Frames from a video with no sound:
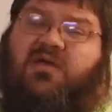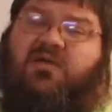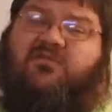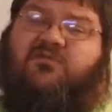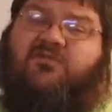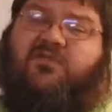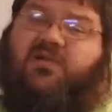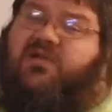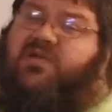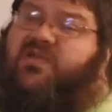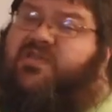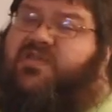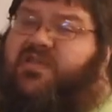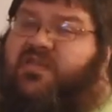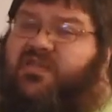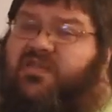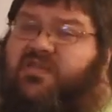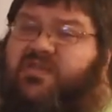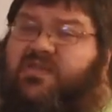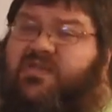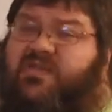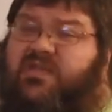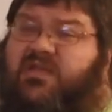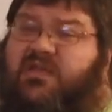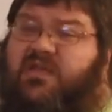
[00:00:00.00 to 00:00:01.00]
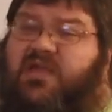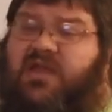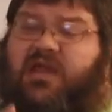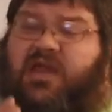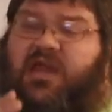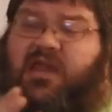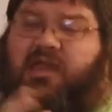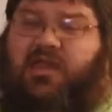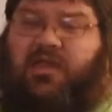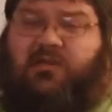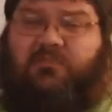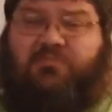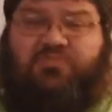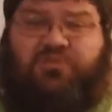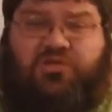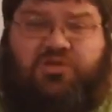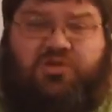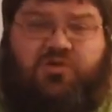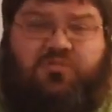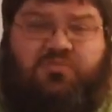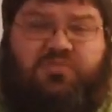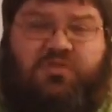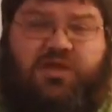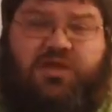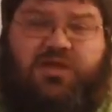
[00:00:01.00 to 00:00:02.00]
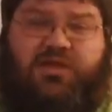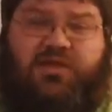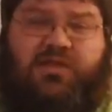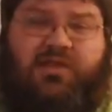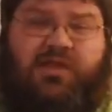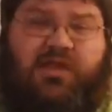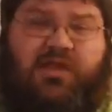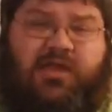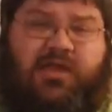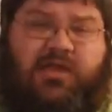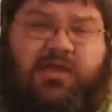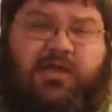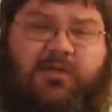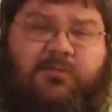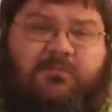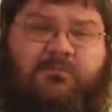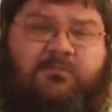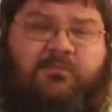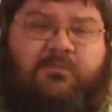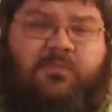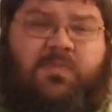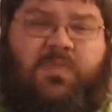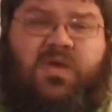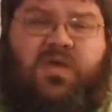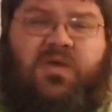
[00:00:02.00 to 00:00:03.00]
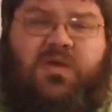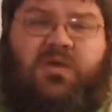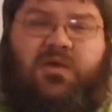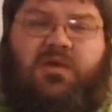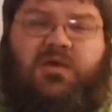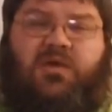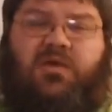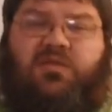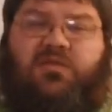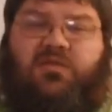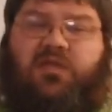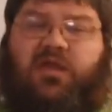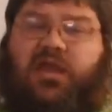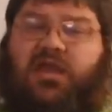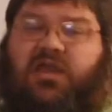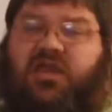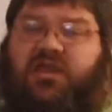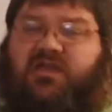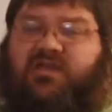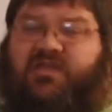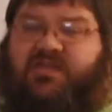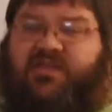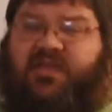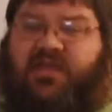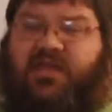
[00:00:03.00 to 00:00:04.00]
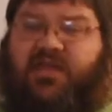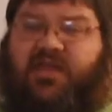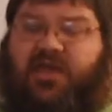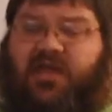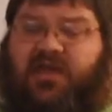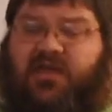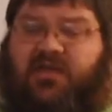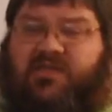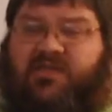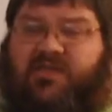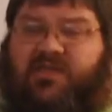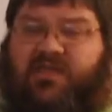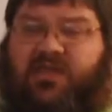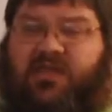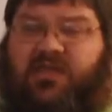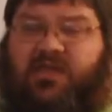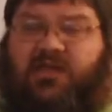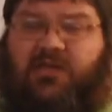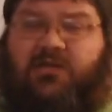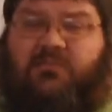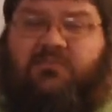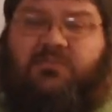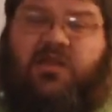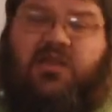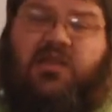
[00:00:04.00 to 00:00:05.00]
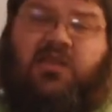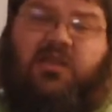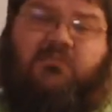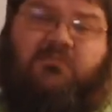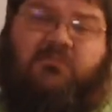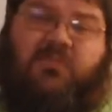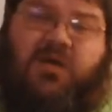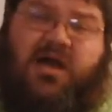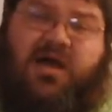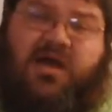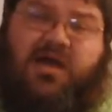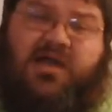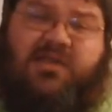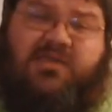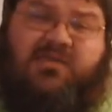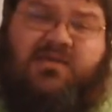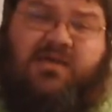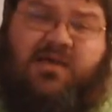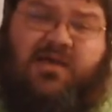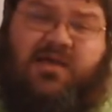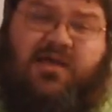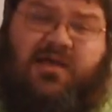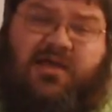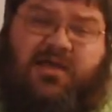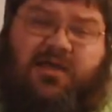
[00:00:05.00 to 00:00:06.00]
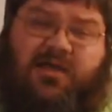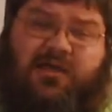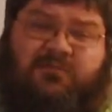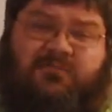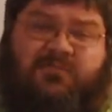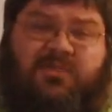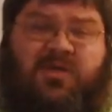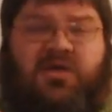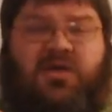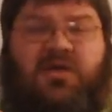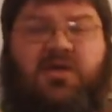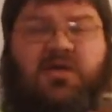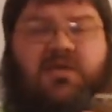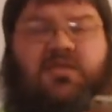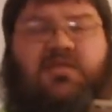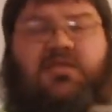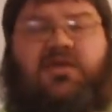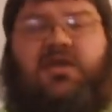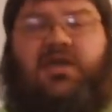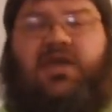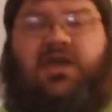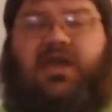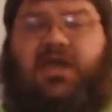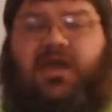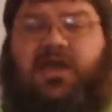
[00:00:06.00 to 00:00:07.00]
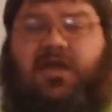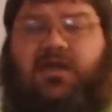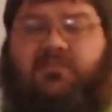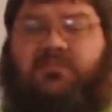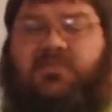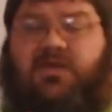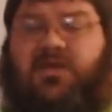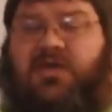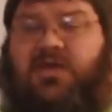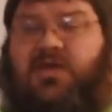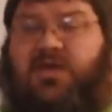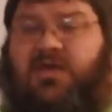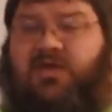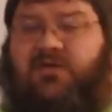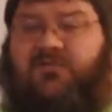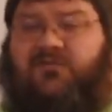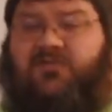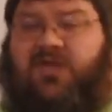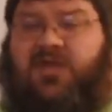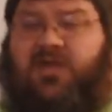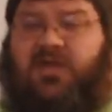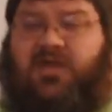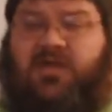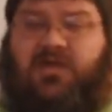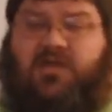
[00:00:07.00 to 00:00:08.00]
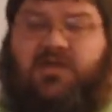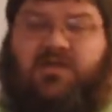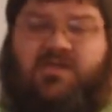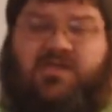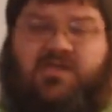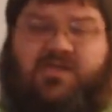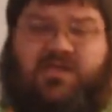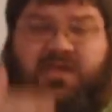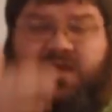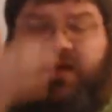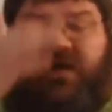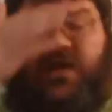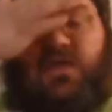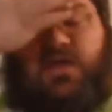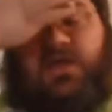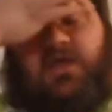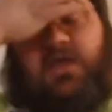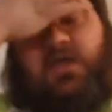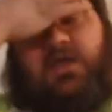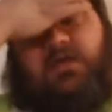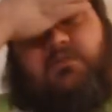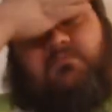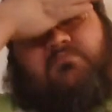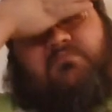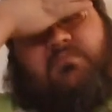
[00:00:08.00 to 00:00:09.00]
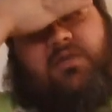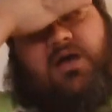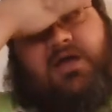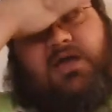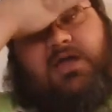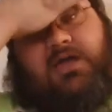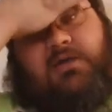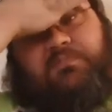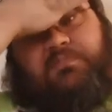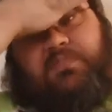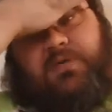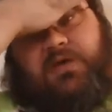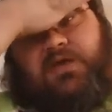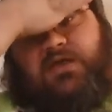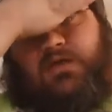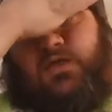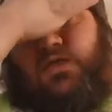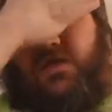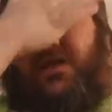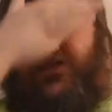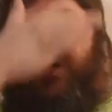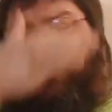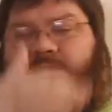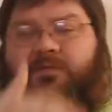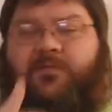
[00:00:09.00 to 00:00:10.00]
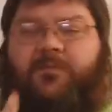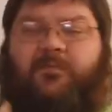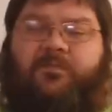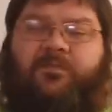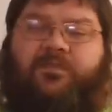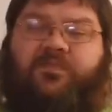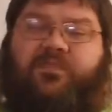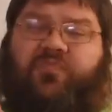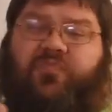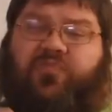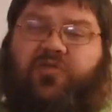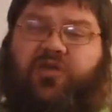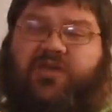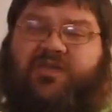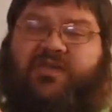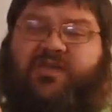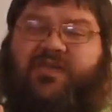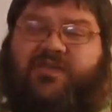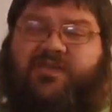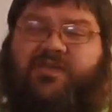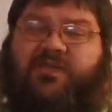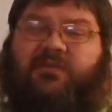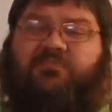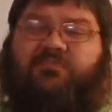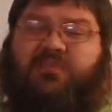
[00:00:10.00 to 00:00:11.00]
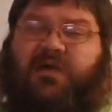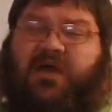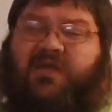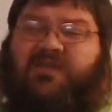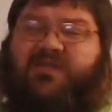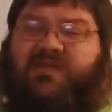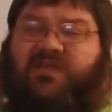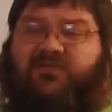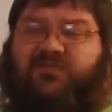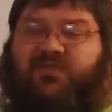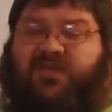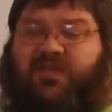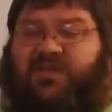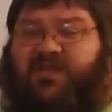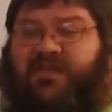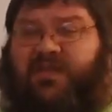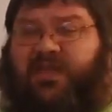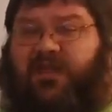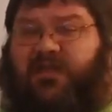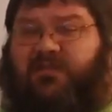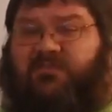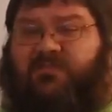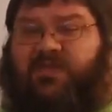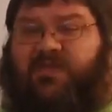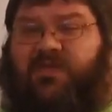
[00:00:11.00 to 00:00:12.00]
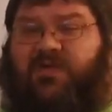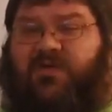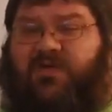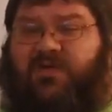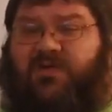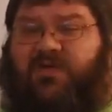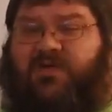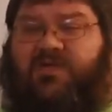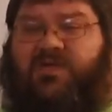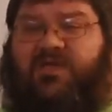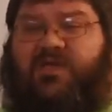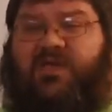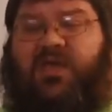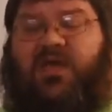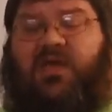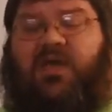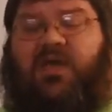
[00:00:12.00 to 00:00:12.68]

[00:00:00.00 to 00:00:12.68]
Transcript: First is Connecticut Blue Blood theme, then his DX theme, then the My Time, the Game, the King of Kings. In my opinion, this is the best of his theme songs.